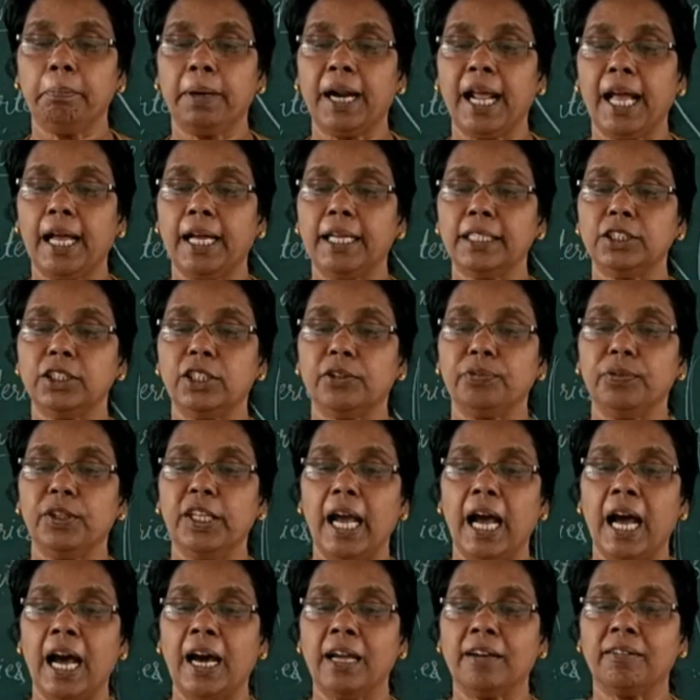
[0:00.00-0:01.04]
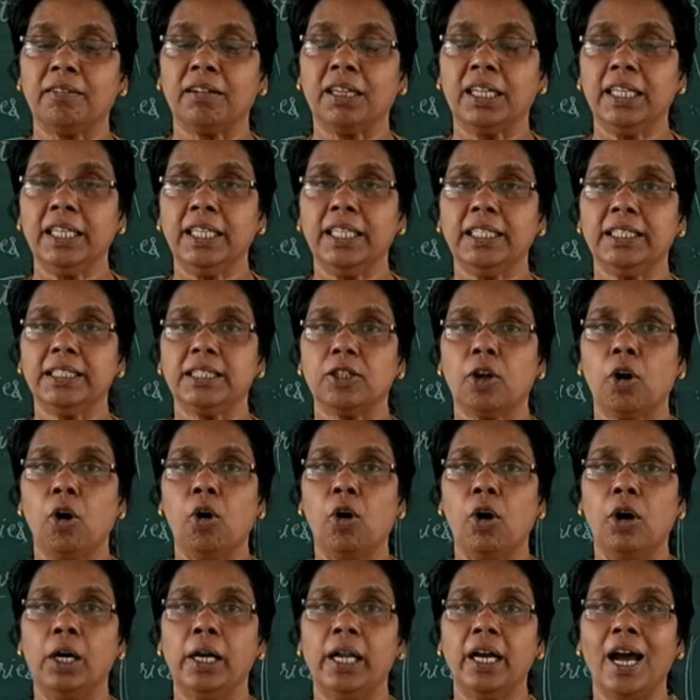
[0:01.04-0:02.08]
branch of the artery is
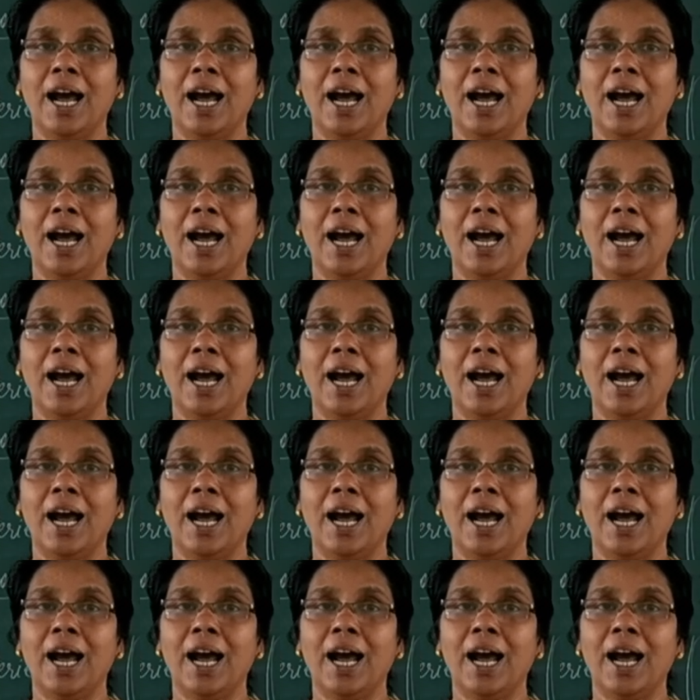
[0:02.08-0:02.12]
called